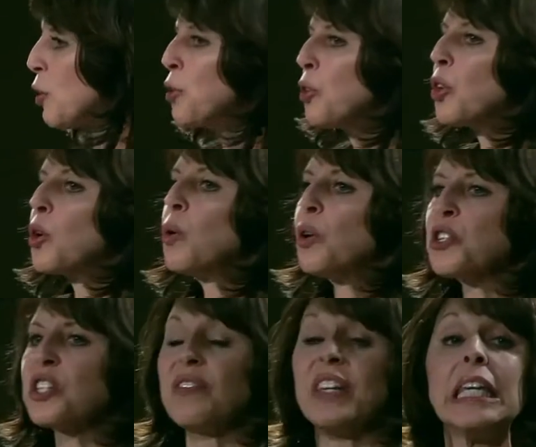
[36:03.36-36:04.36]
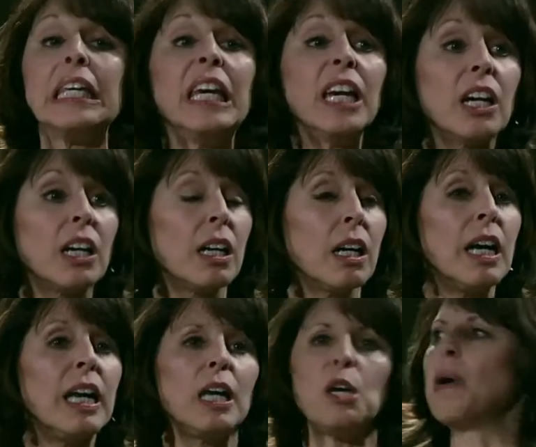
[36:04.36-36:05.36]
through the course of a year,
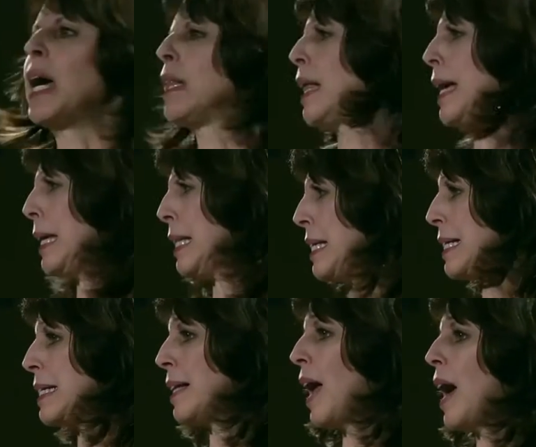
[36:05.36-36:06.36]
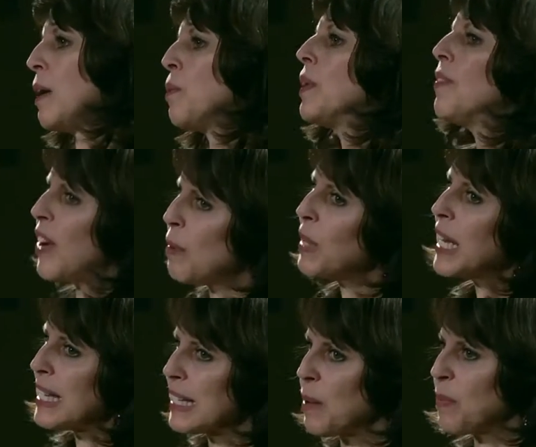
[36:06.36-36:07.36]
am I letting this slide? Well, if I'm
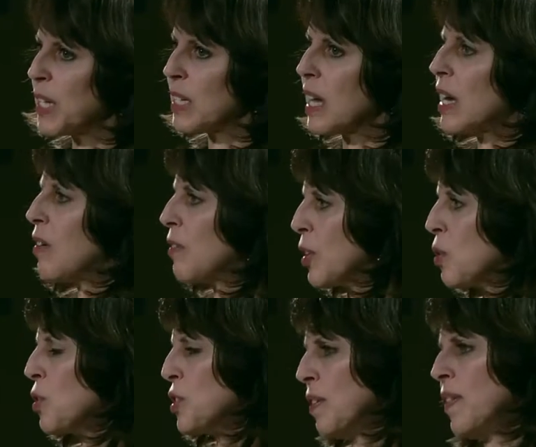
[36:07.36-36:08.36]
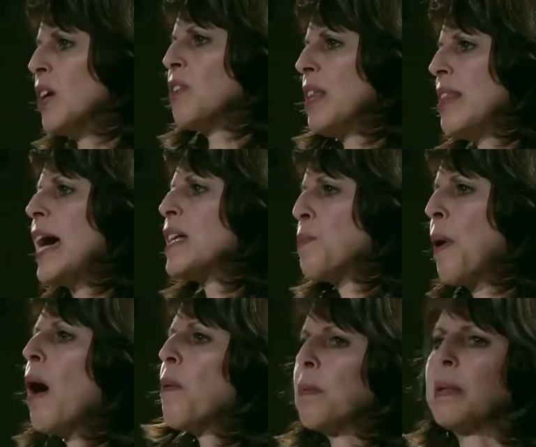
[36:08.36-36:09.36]
letting something slide over the course of a year, then that
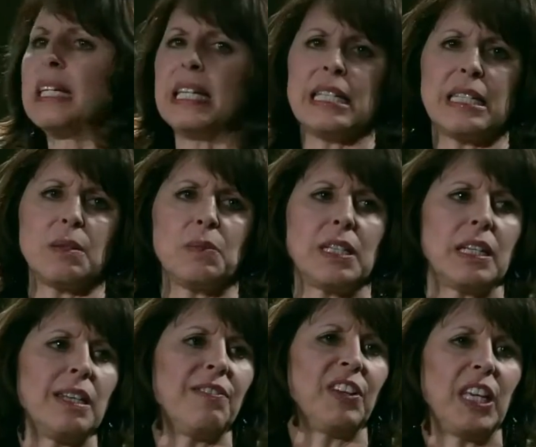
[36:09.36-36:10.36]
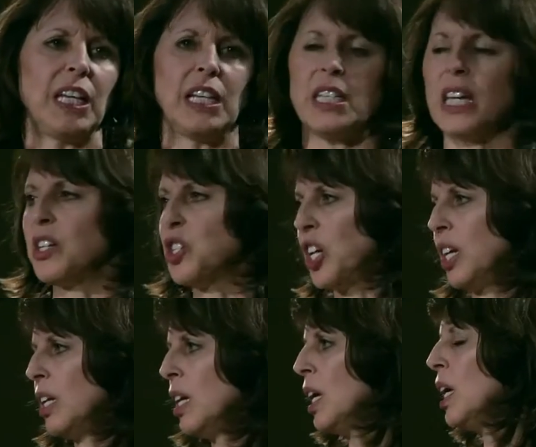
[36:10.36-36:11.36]
probably needs some significant attention.
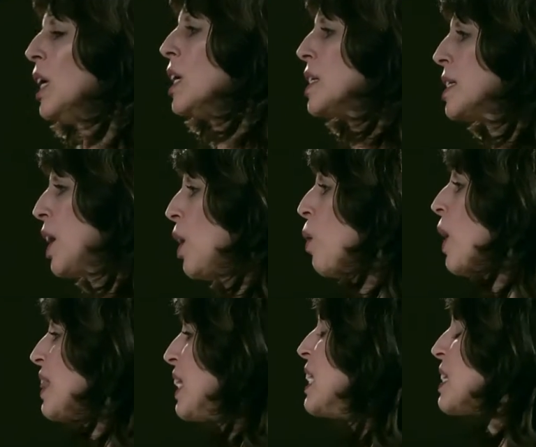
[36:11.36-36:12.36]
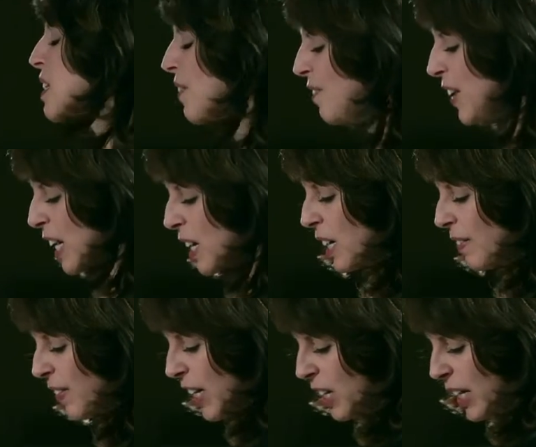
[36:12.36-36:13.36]
So I think it's a very,
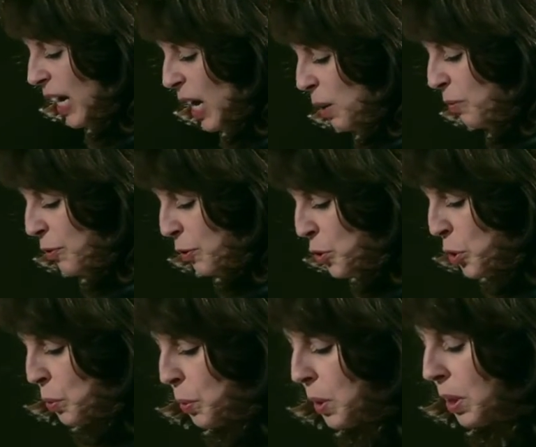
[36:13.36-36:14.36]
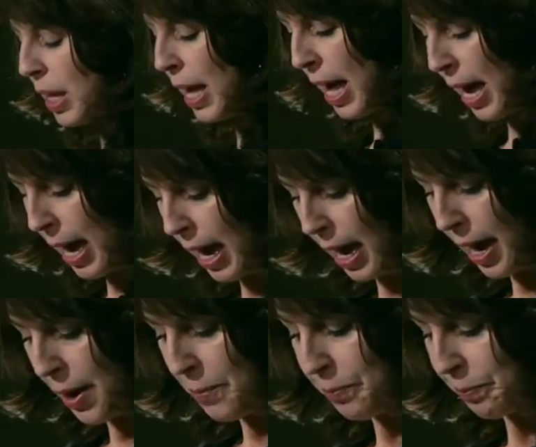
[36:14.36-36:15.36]
very helpful tool.
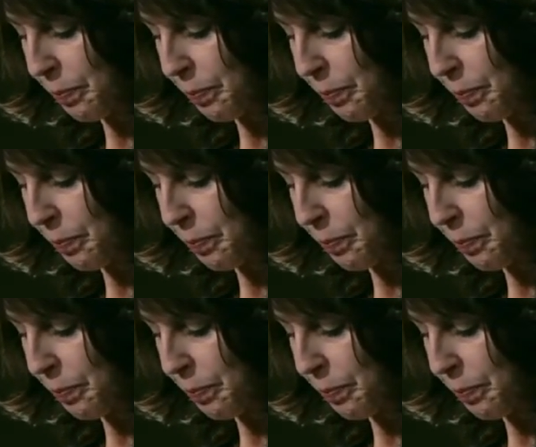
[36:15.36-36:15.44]
As